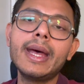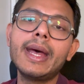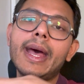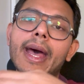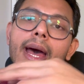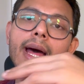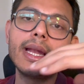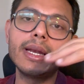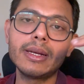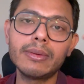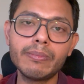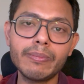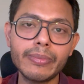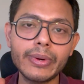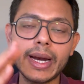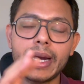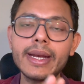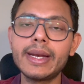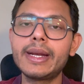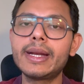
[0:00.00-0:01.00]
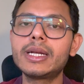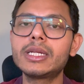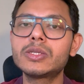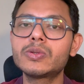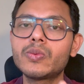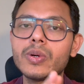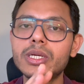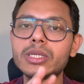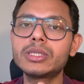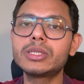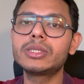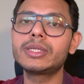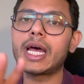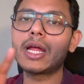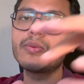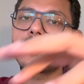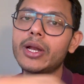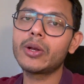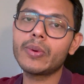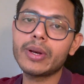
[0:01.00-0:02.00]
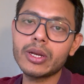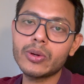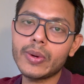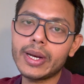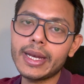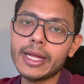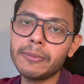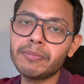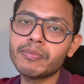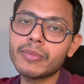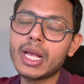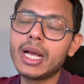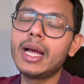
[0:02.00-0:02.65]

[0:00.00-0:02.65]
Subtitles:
and priority date is 1st January 2020.